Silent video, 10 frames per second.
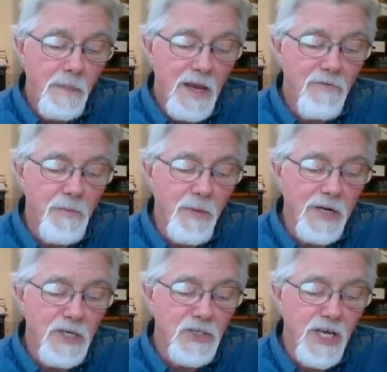
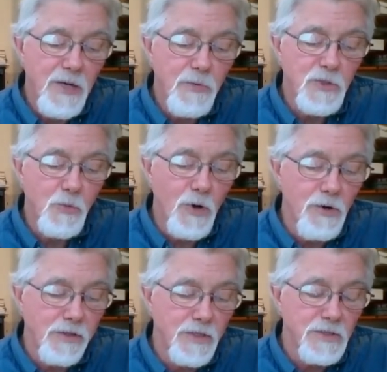Everybody said he was
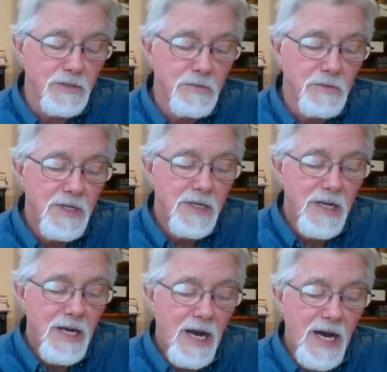worthless.
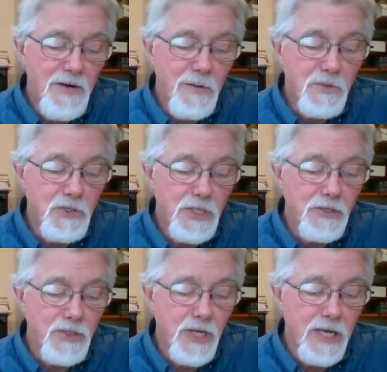Hiram still
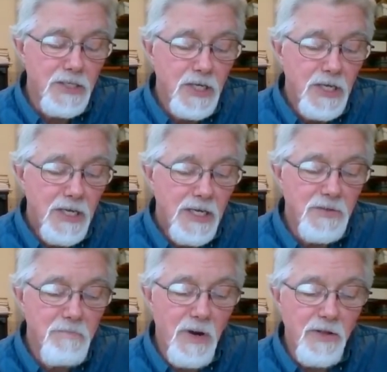says his
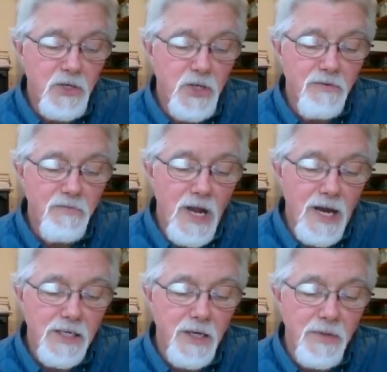mother should have
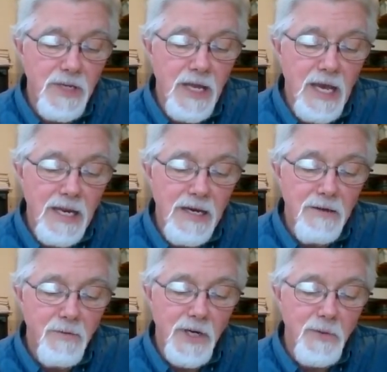knocked him in the head
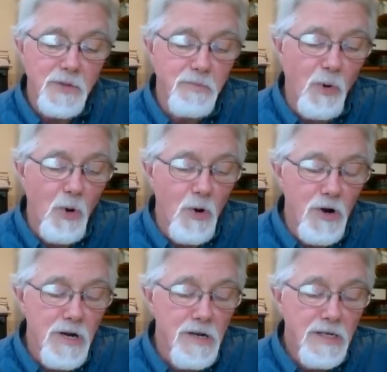when he was
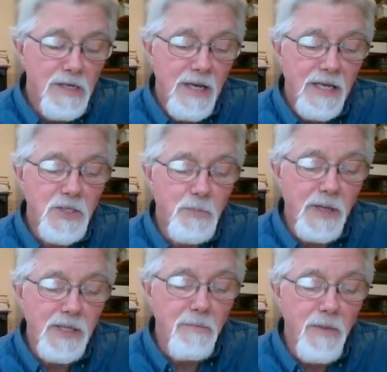born and
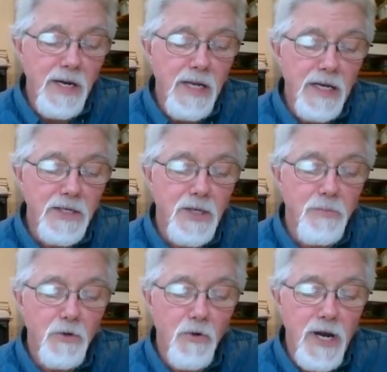spent the money on some
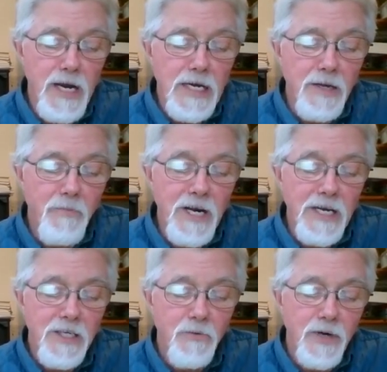grain
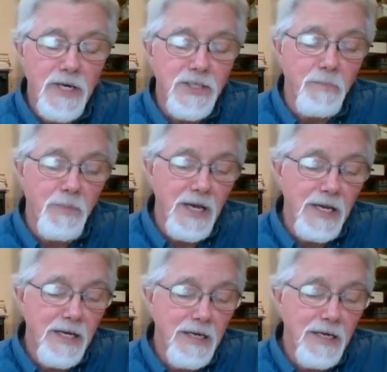to, raise a pig.